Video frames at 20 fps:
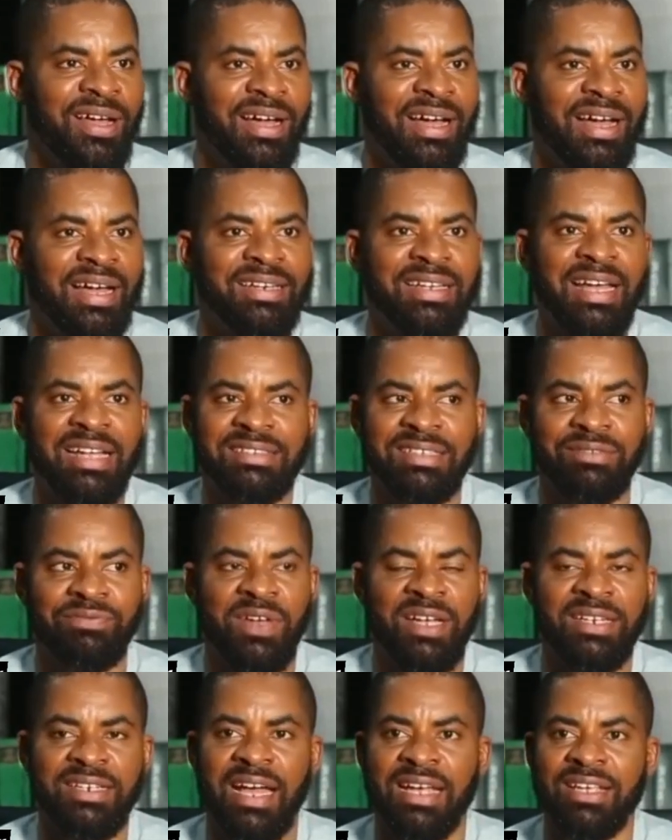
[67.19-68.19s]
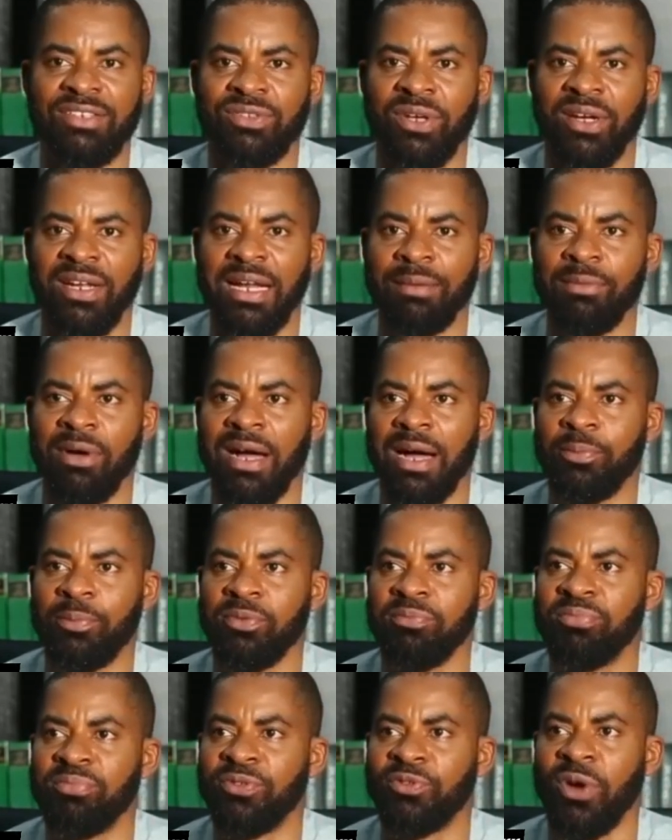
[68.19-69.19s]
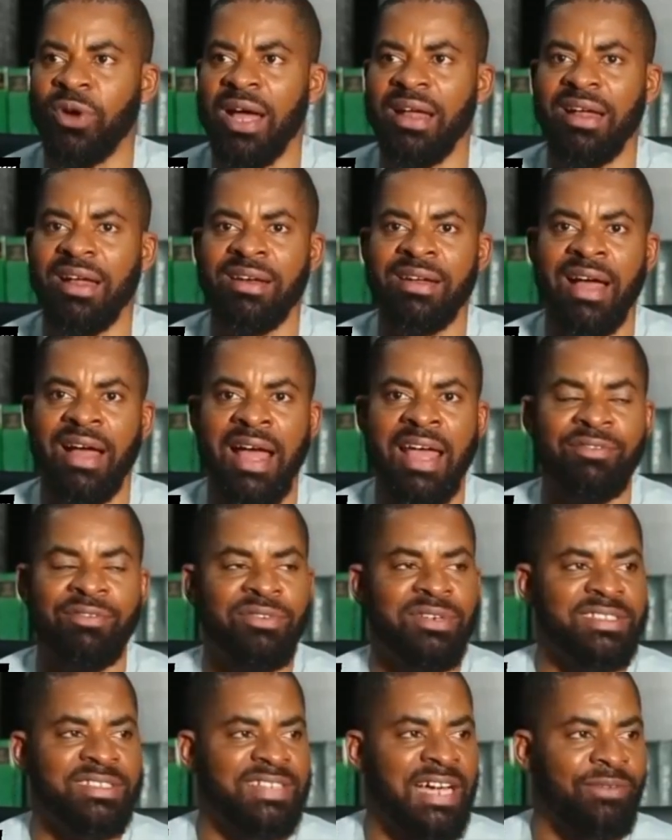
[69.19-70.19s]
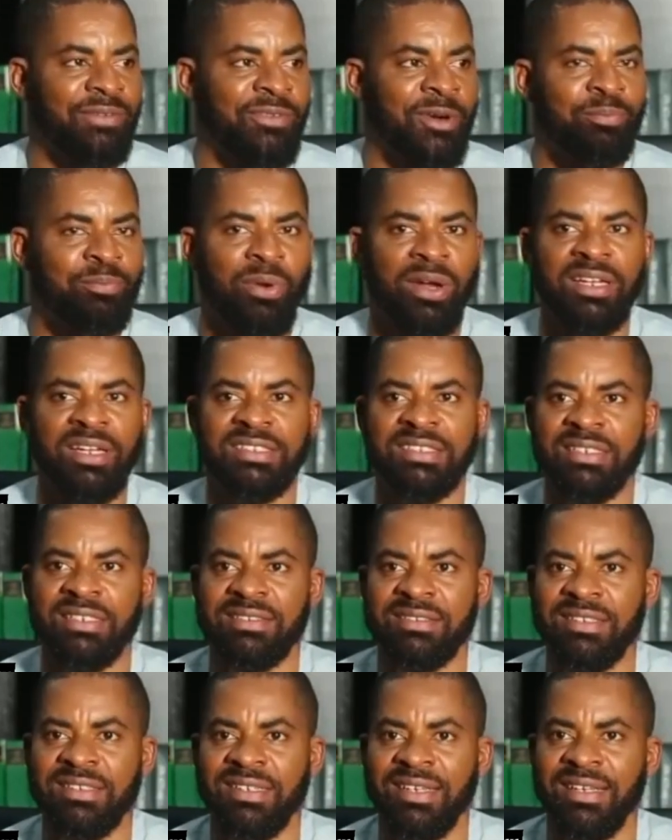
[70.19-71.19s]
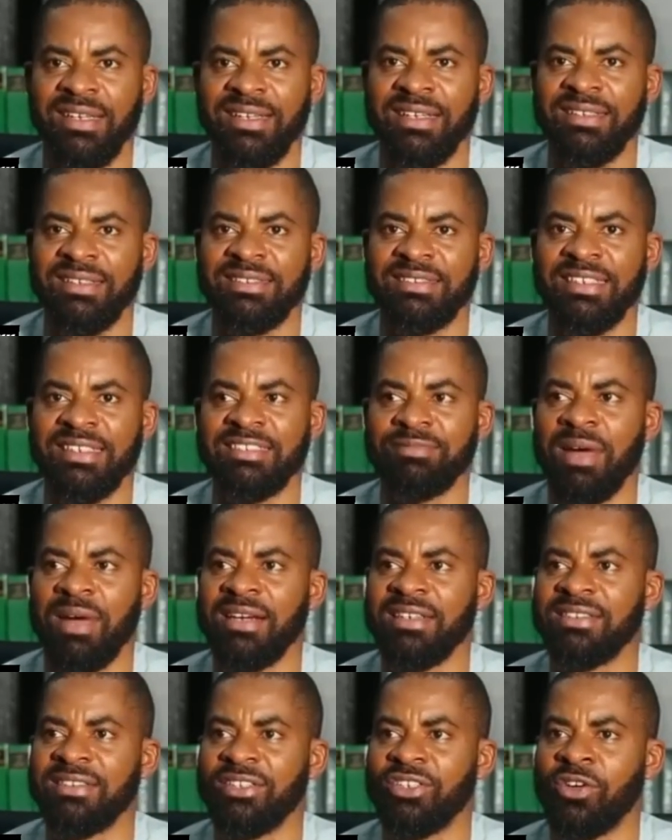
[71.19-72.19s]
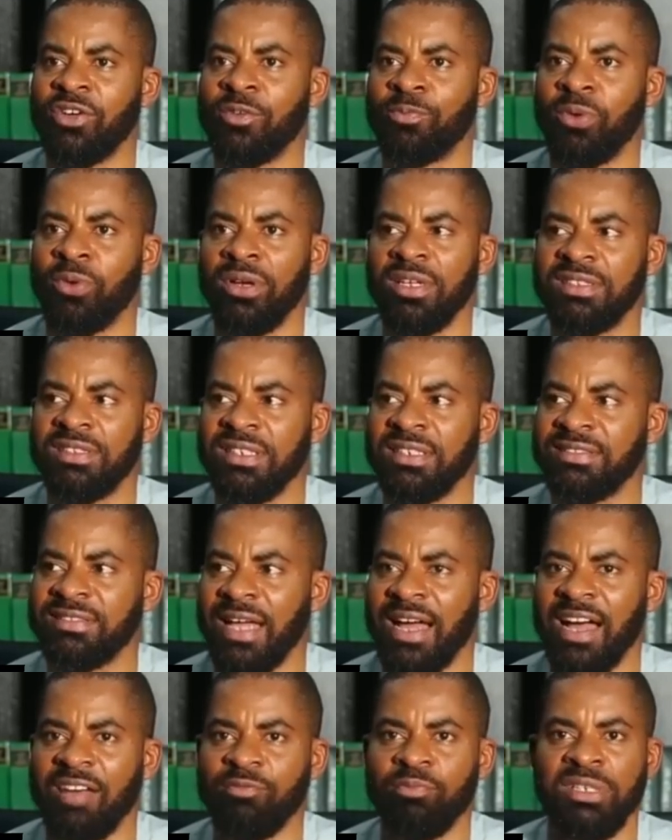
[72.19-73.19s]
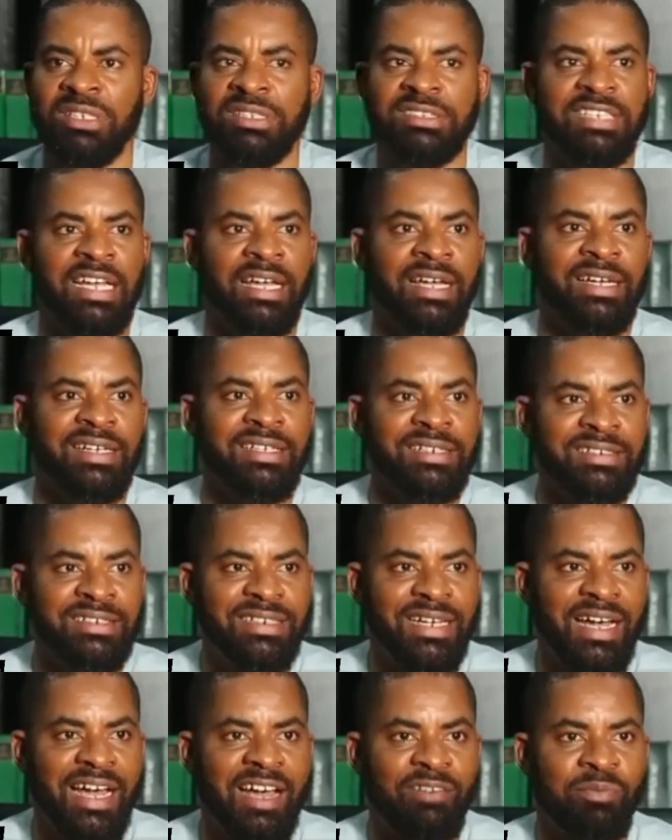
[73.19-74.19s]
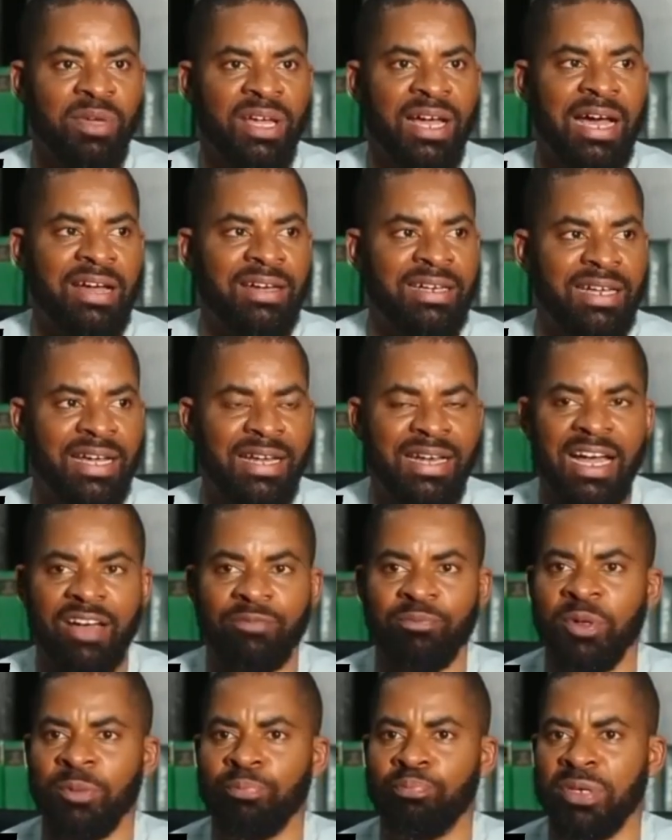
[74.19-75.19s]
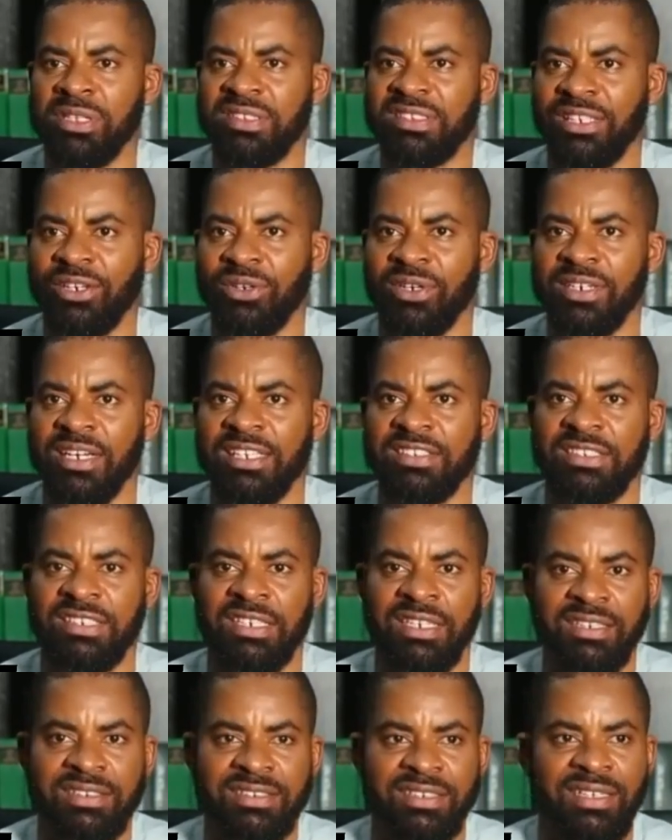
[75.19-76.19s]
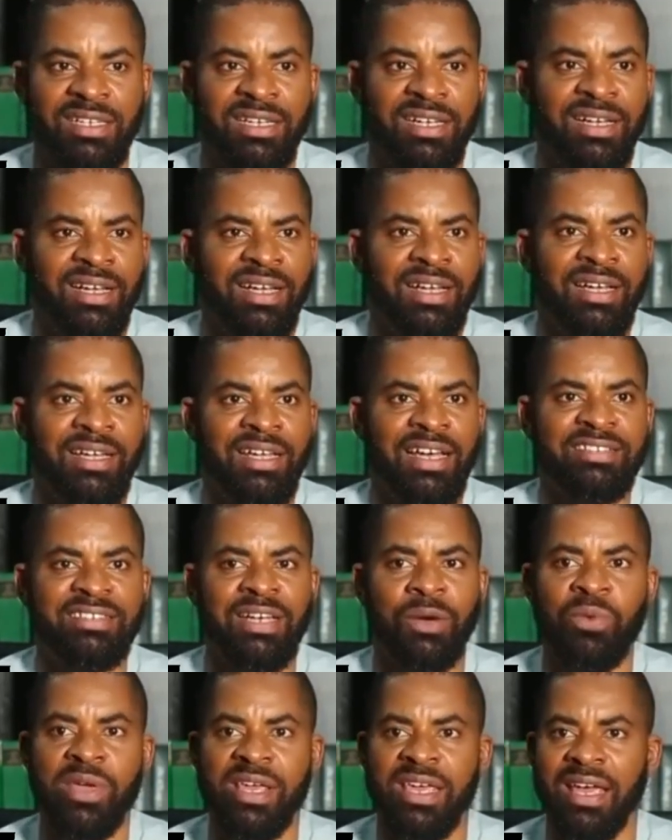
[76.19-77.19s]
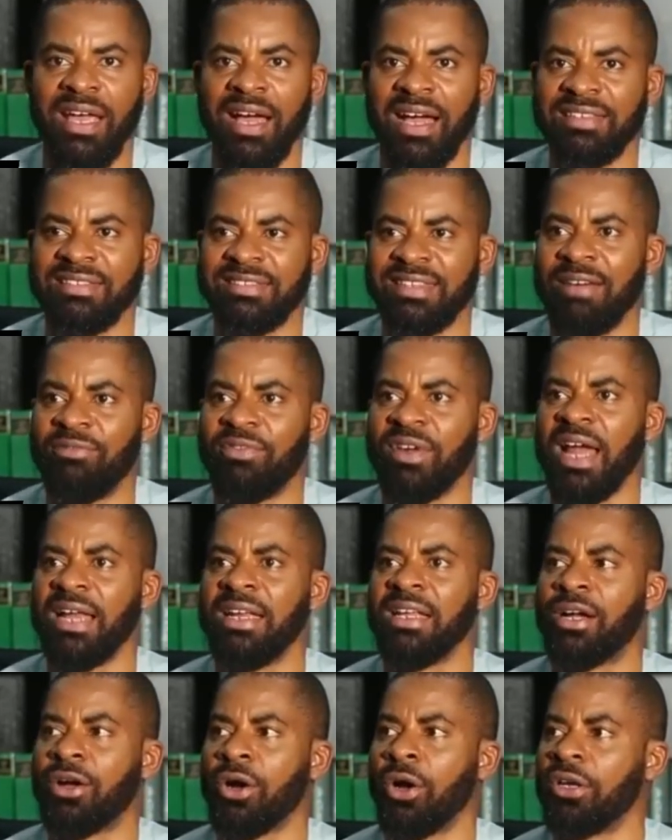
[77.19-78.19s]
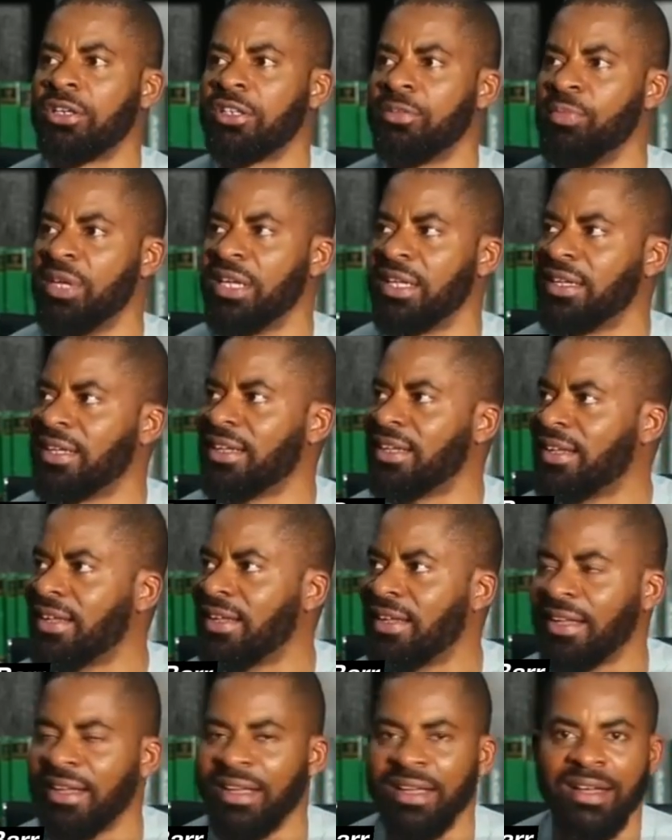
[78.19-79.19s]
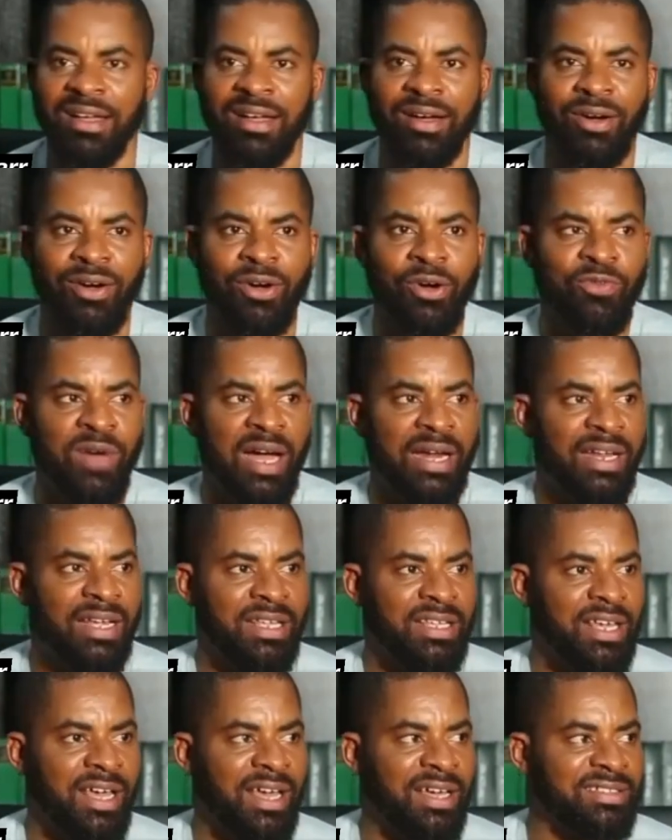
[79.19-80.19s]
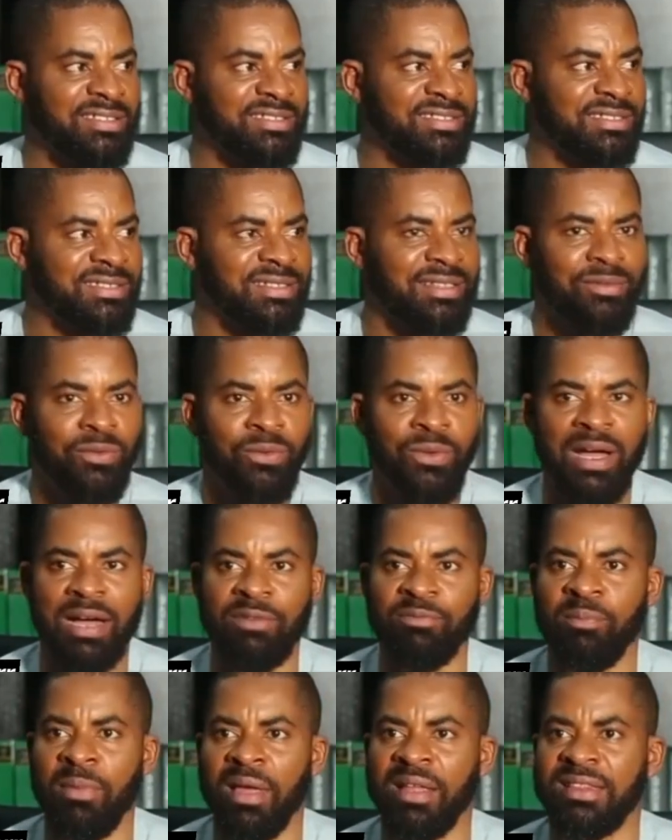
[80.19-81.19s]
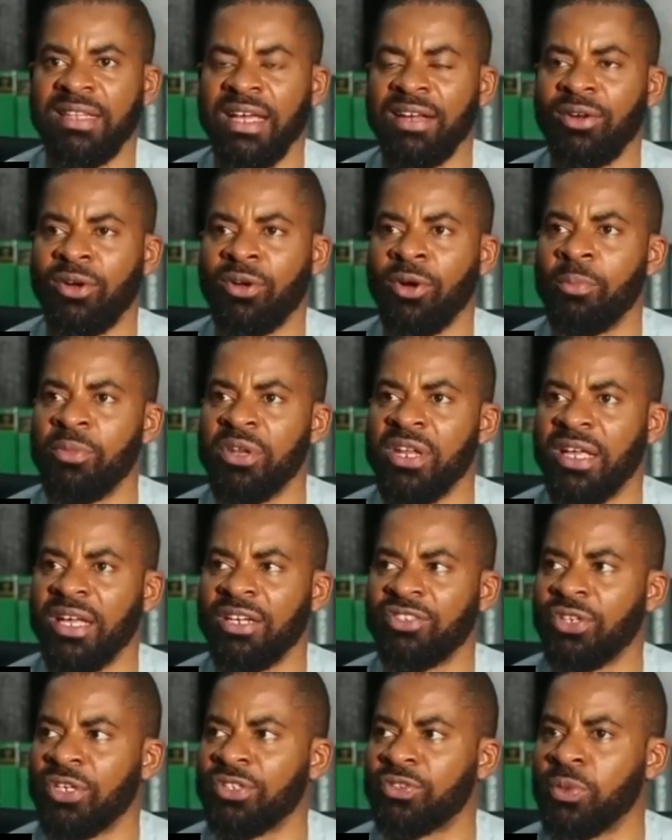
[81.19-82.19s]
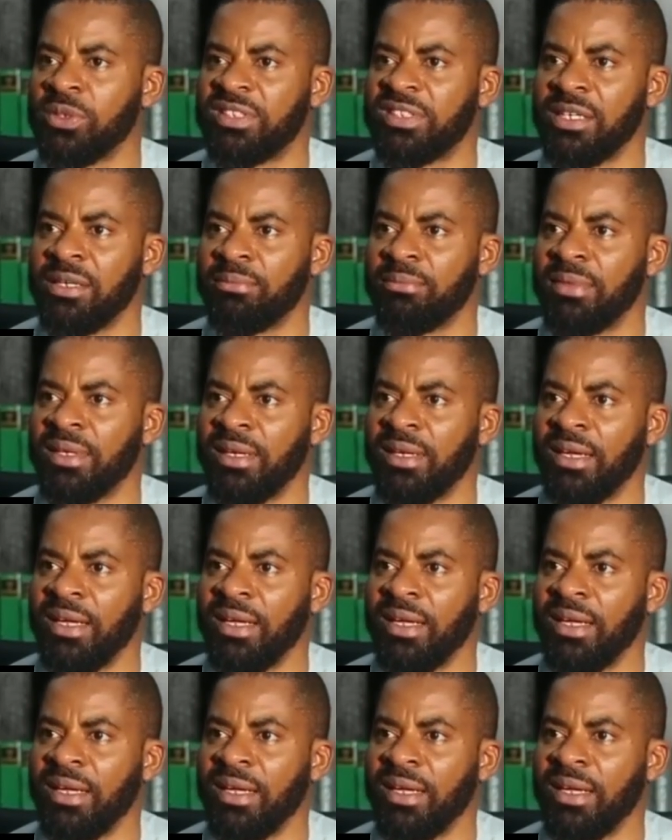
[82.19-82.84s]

And that event that he's talking about happened before I even resigned from politics. Since my resignation from politics, I have been jailed, I have been handed, I have been beaten on the street. Nyesom Wike has severally called me over the years. We have maintained communications with him.